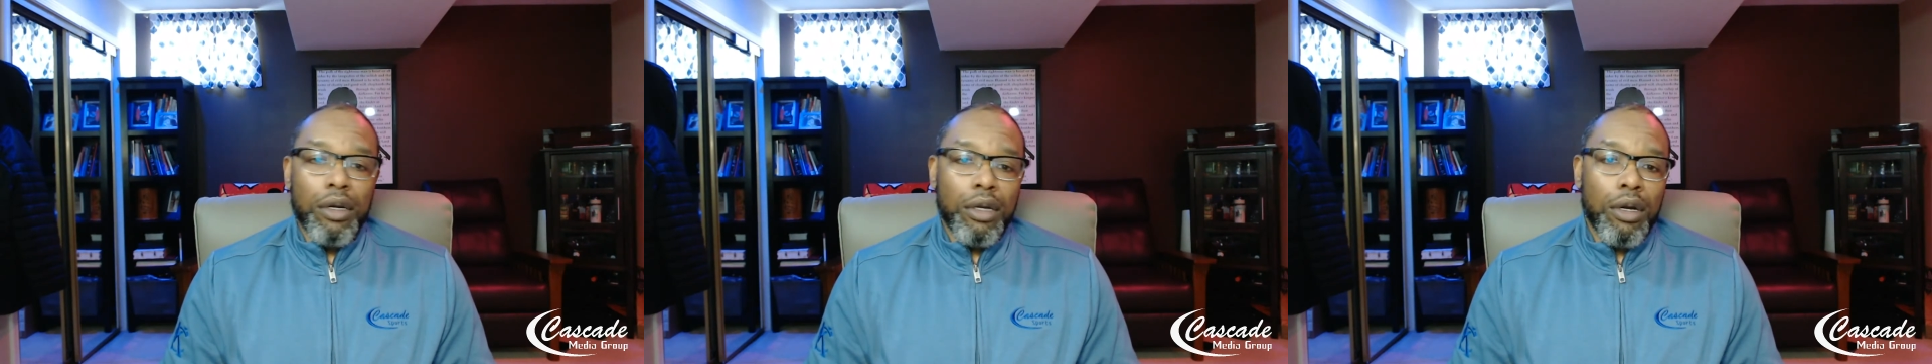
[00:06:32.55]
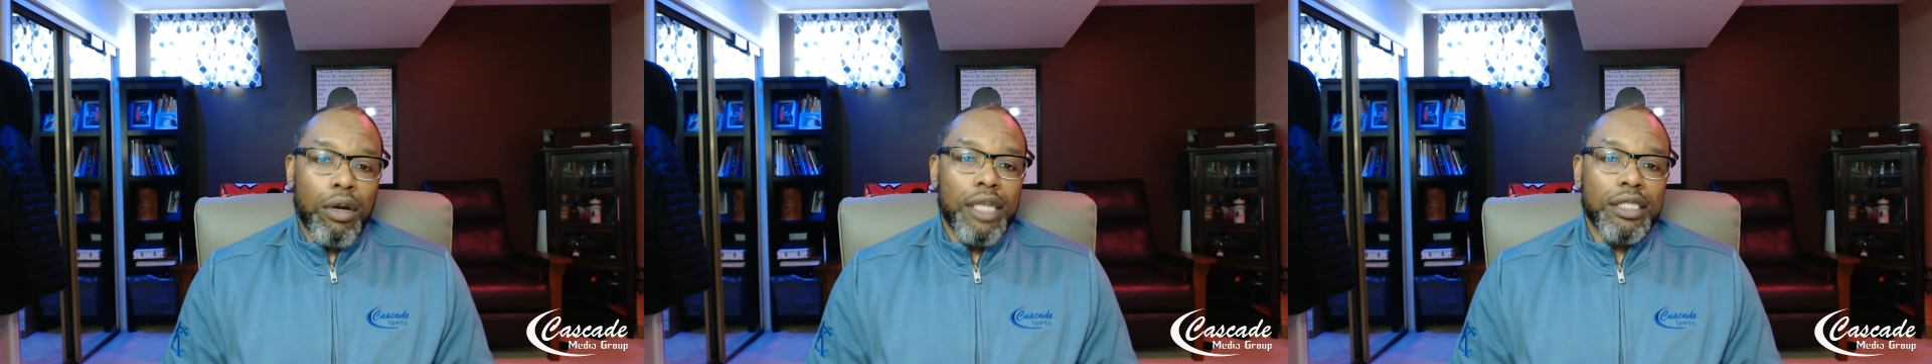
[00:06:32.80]
The
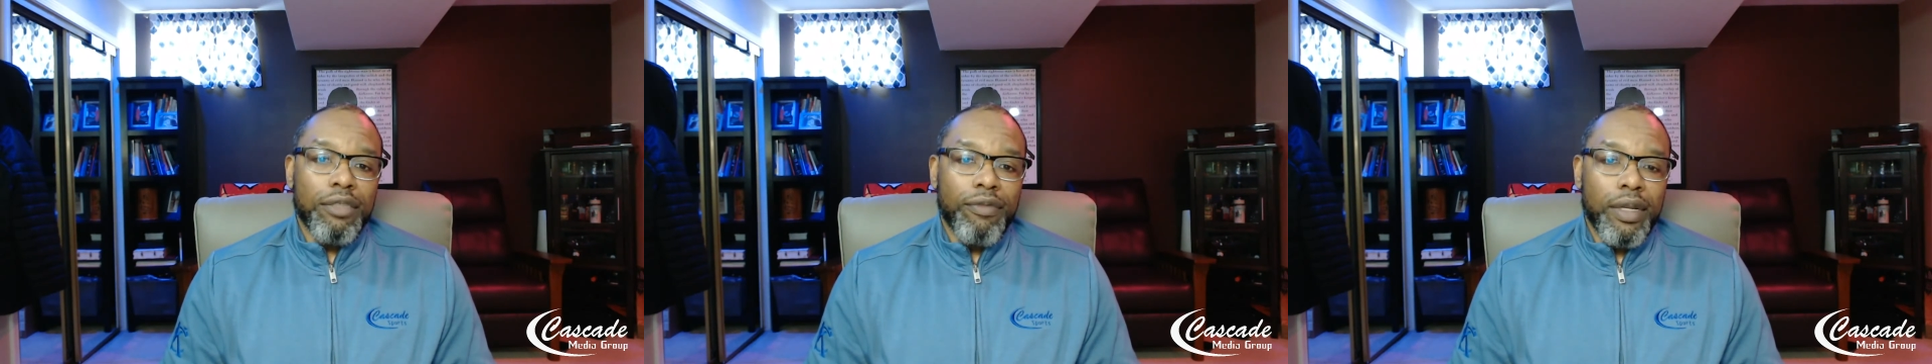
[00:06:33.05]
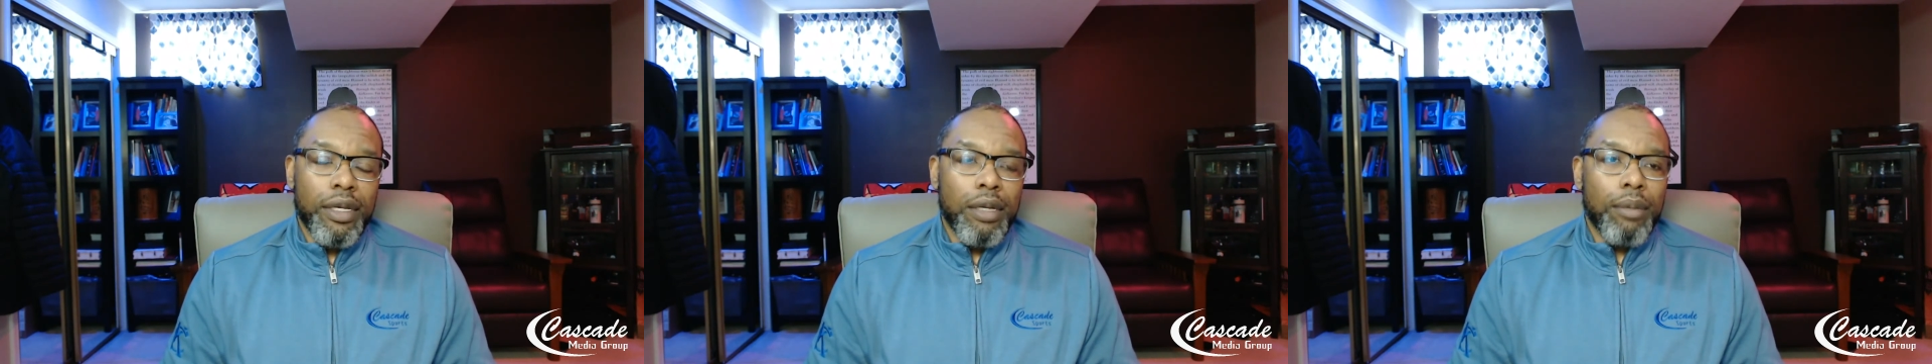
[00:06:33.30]
car has a
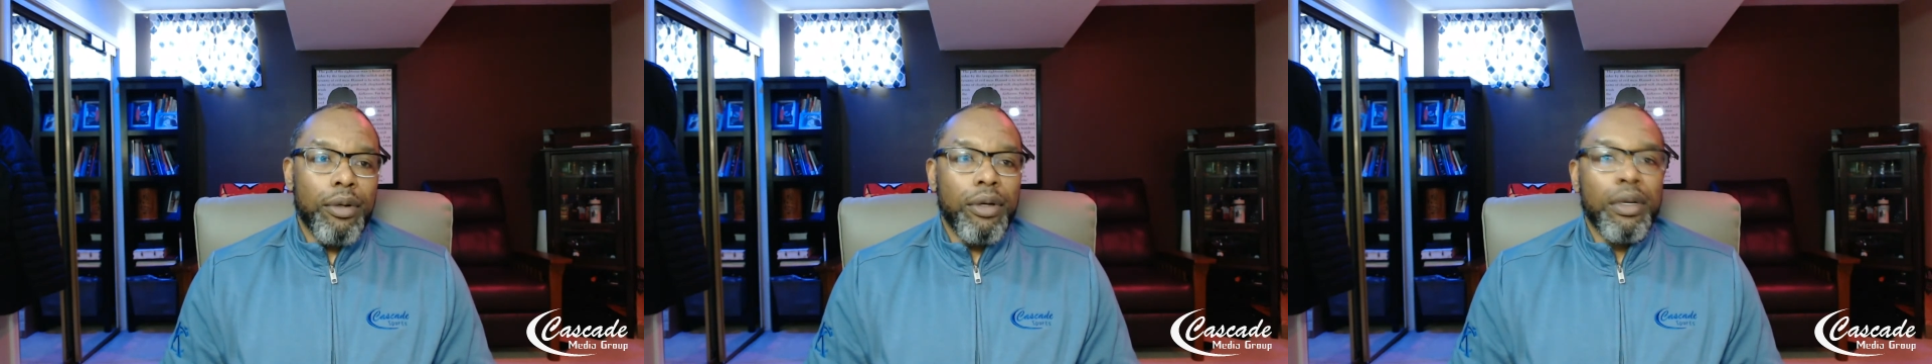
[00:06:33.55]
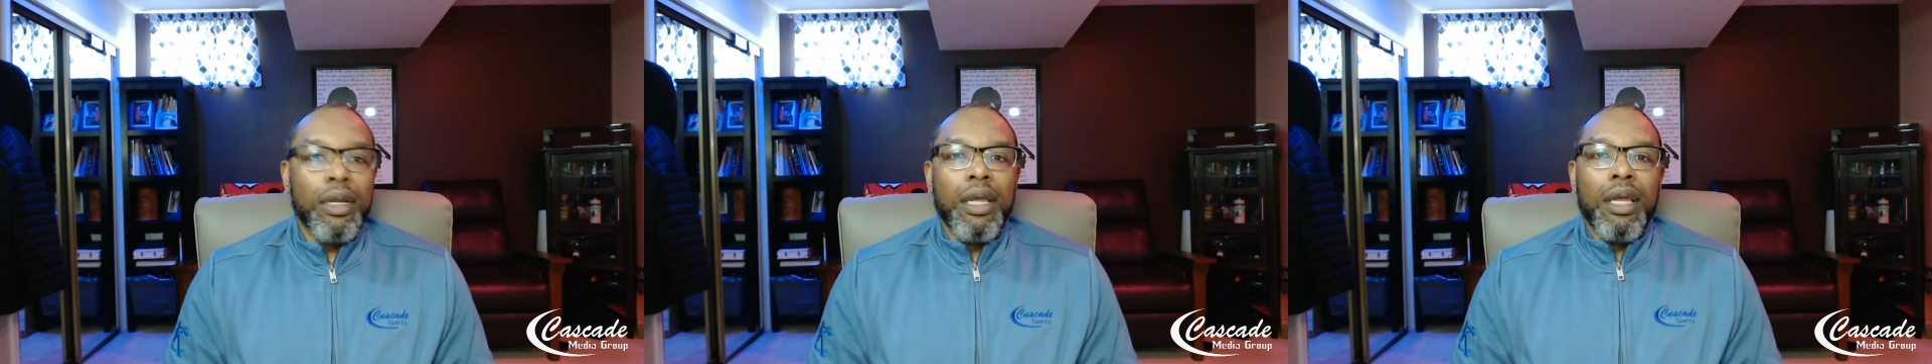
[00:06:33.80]
VIN
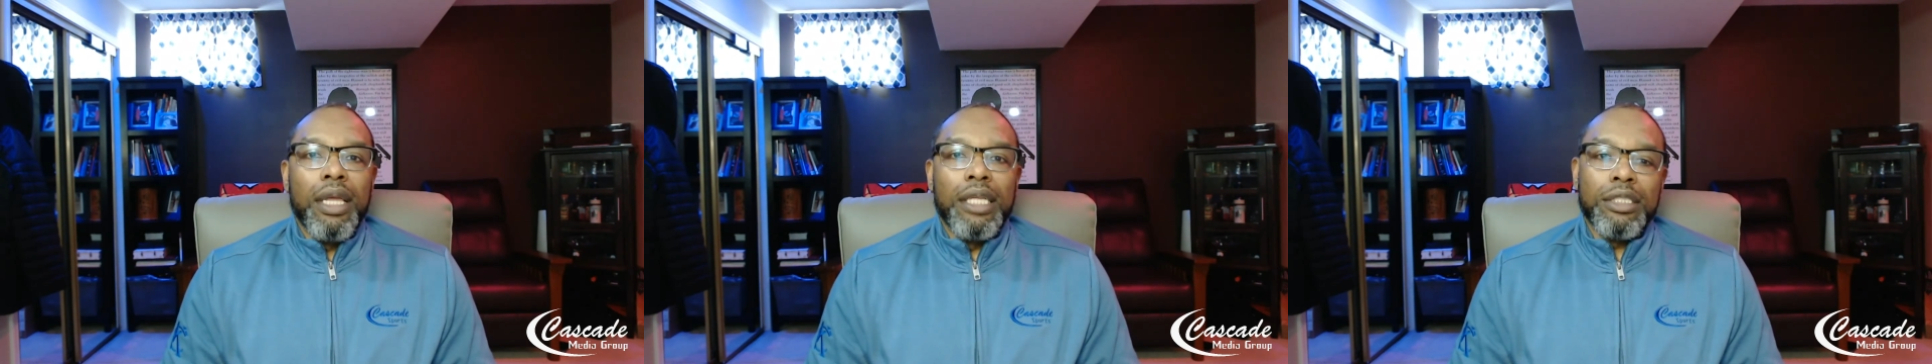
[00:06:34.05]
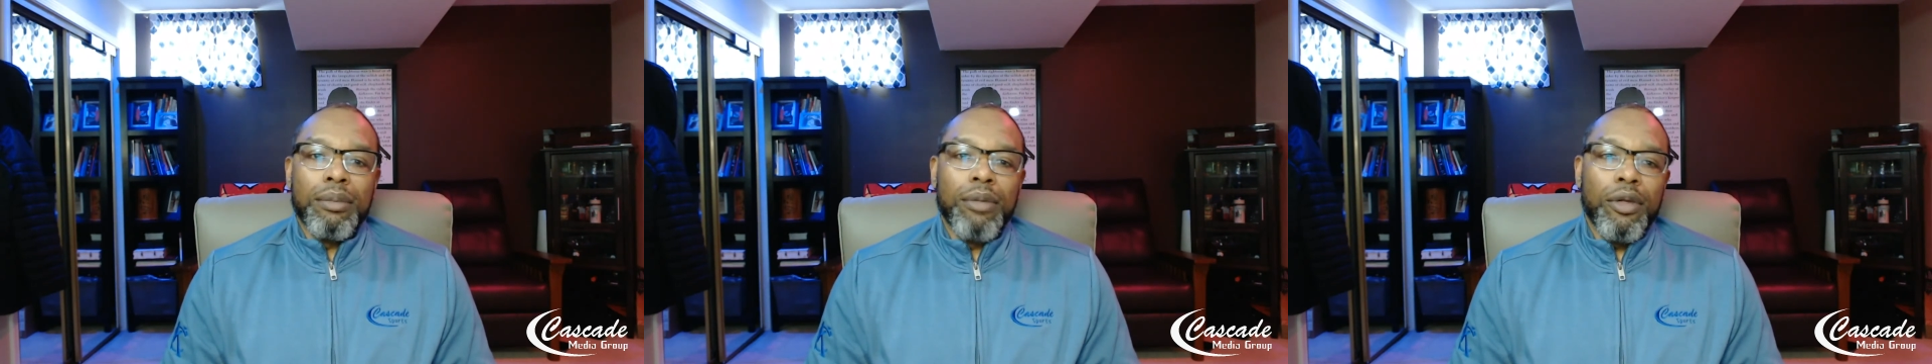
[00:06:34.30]
number and
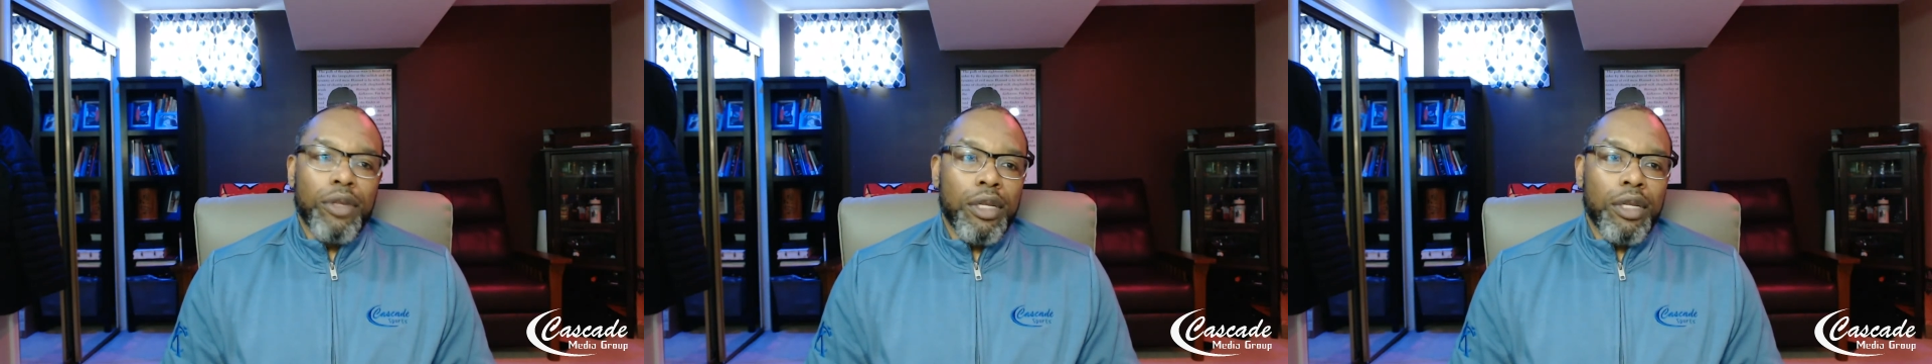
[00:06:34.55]
some other